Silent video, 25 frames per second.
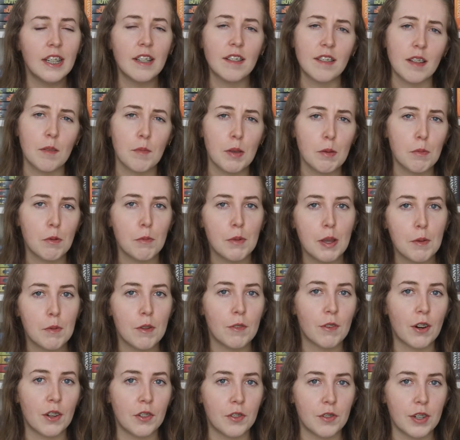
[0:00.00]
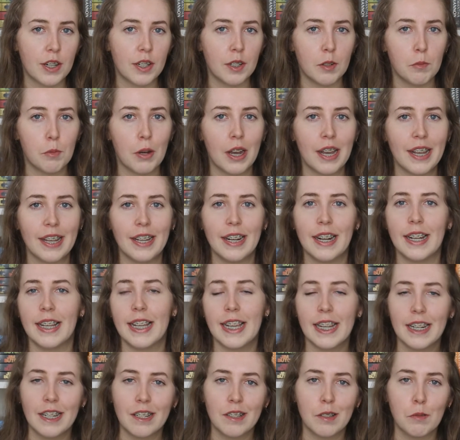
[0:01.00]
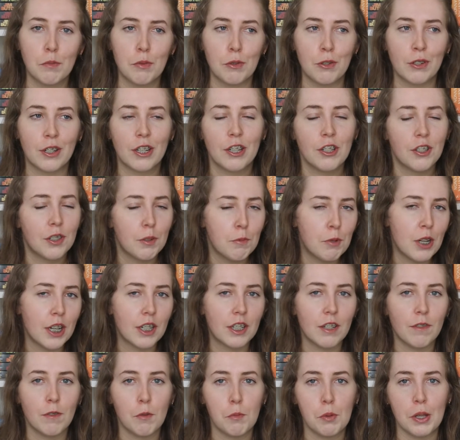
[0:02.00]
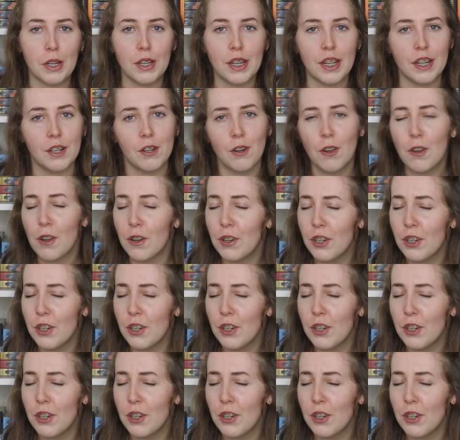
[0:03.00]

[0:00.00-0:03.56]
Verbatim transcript: Some people may be frustrated by it. Again, it's a book, subjective opinion.